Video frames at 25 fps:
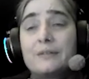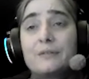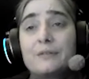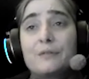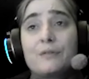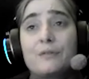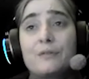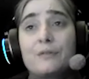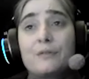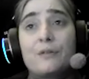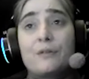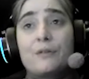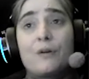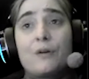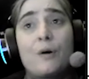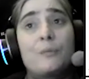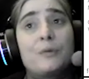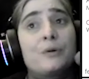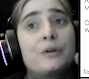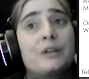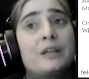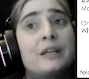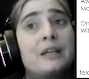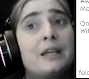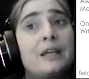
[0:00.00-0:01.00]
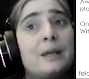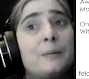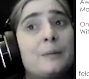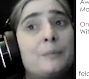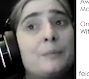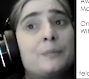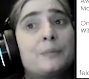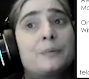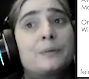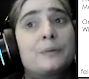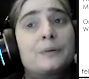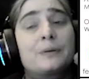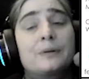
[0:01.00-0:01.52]
from your hip
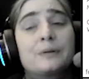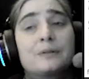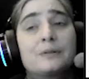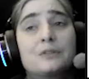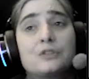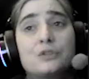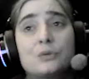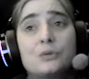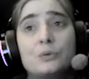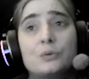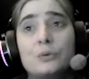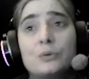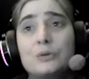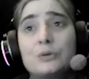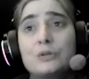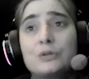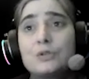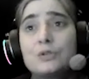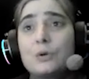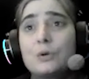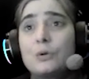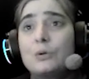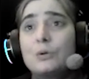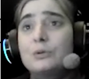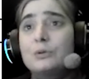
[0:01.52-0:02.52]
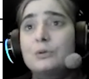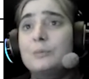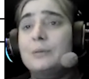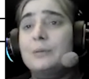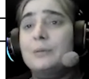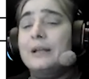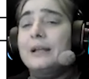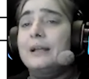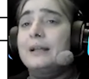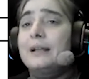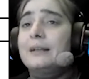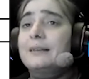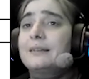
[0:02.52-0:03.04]
to the shoulder
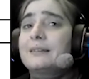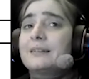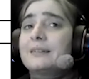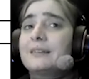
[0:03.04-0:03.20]
blade